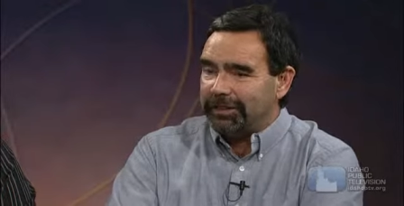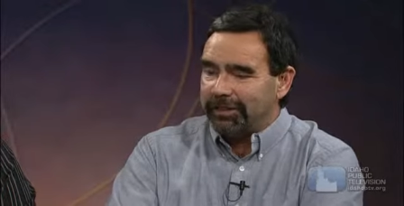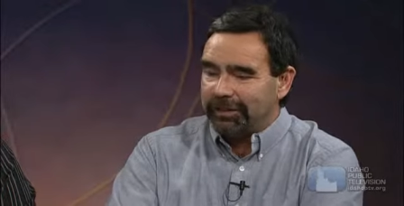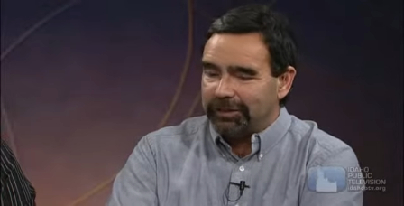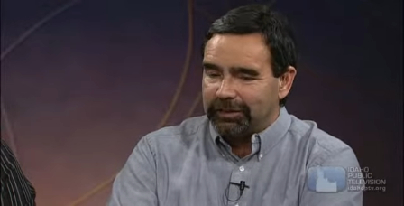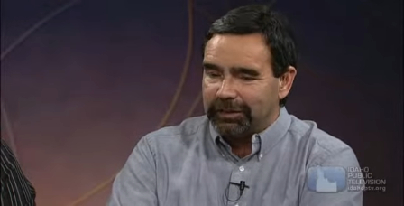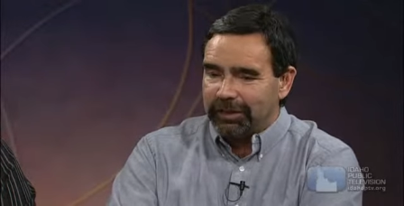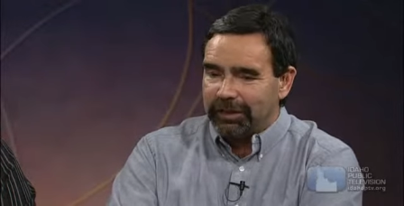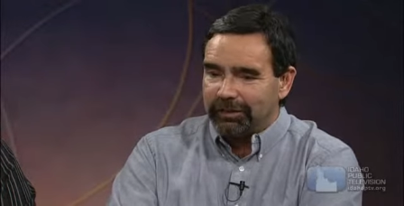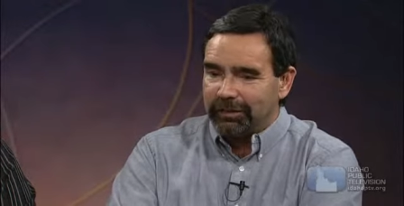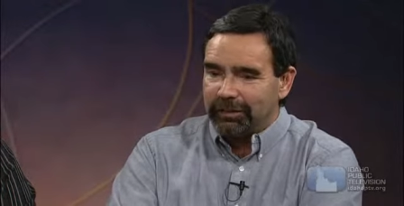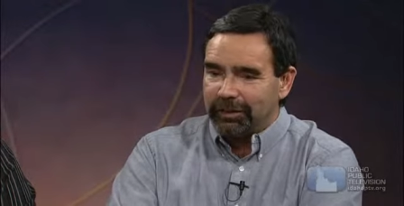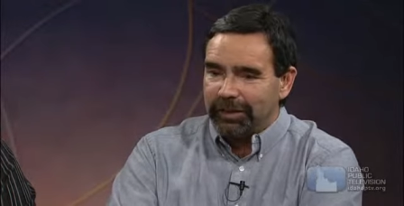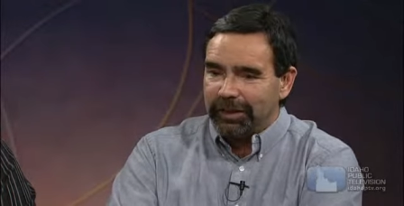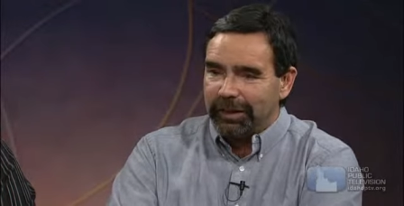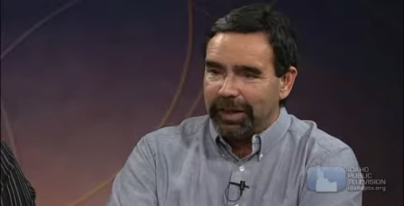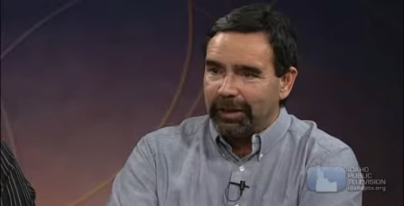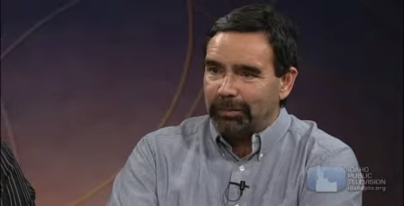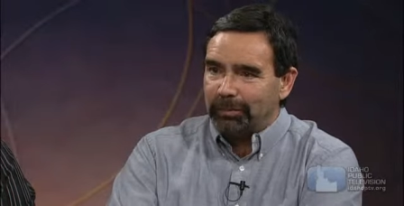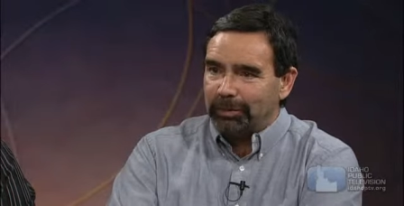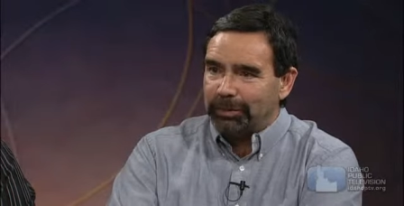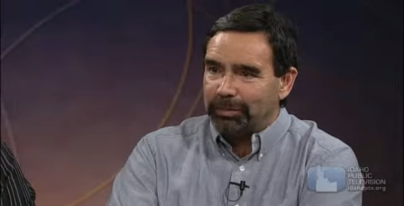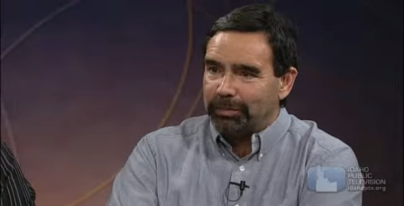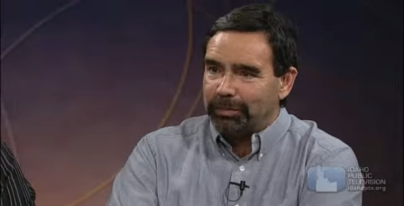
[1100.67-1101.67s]
his love of the
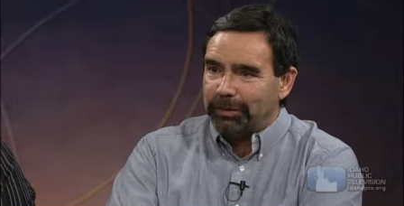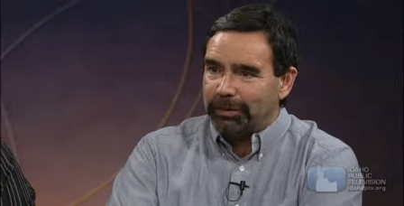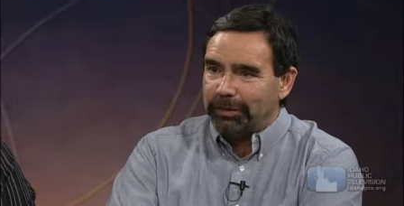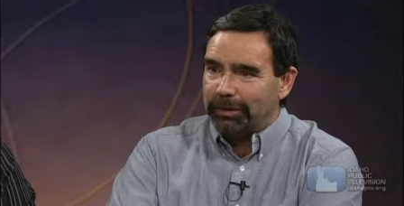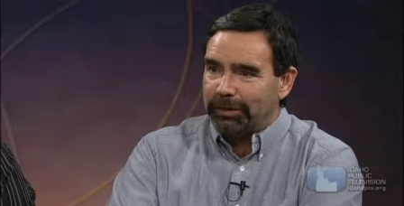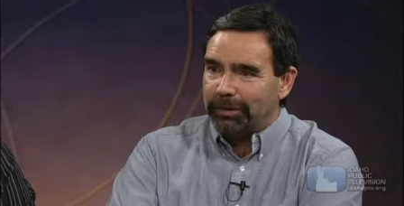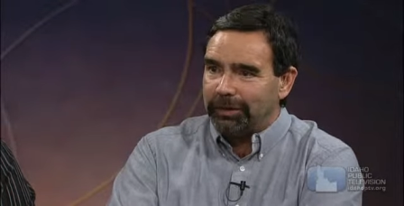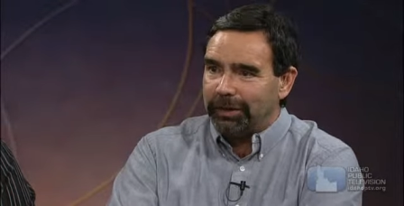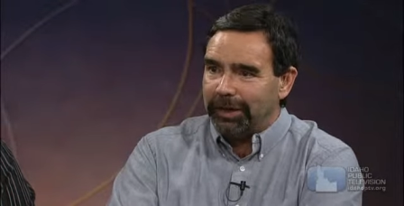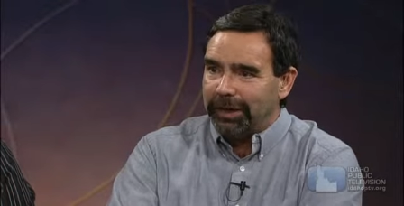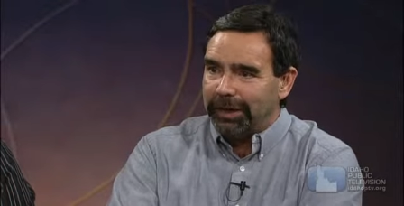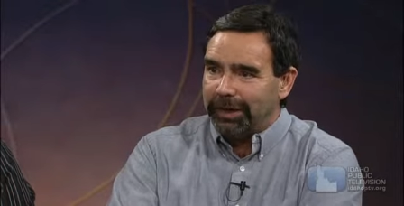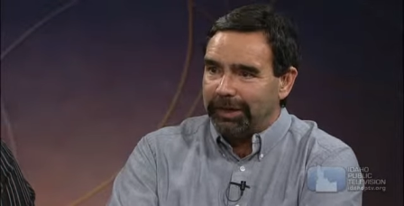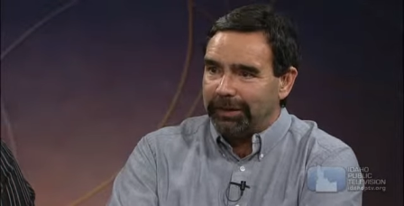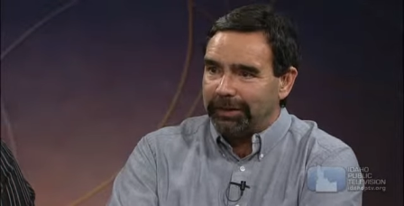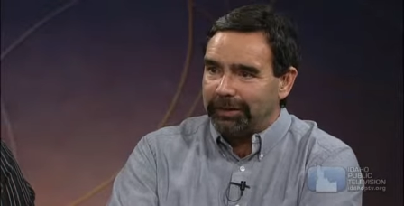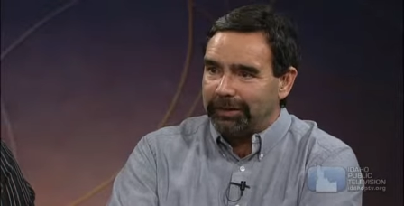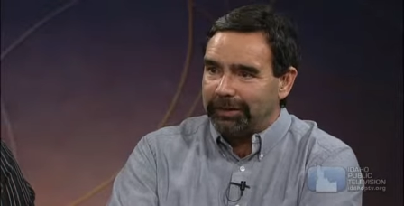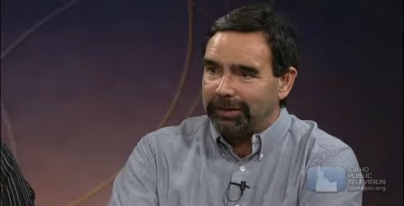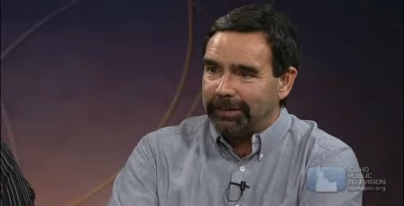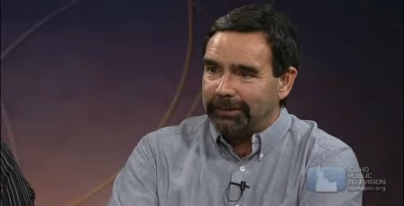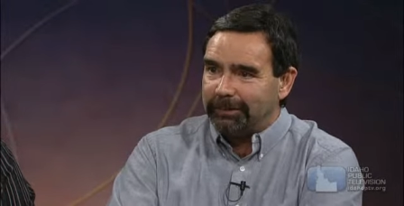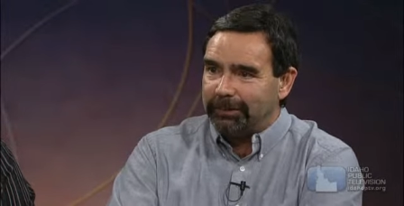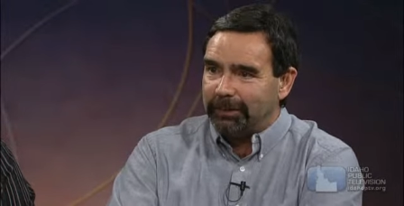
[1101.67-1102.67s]
game was pure, and
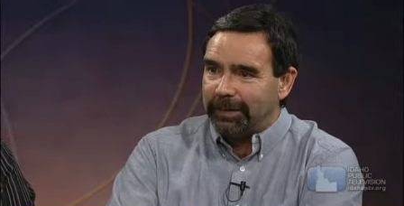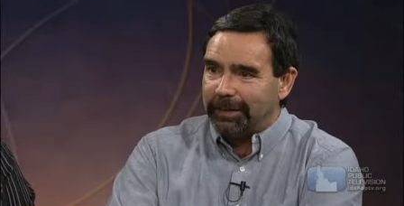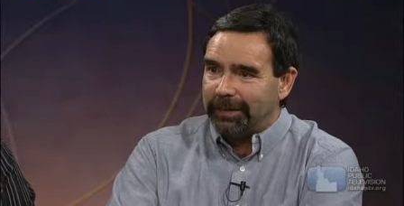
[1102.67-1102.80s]
uh,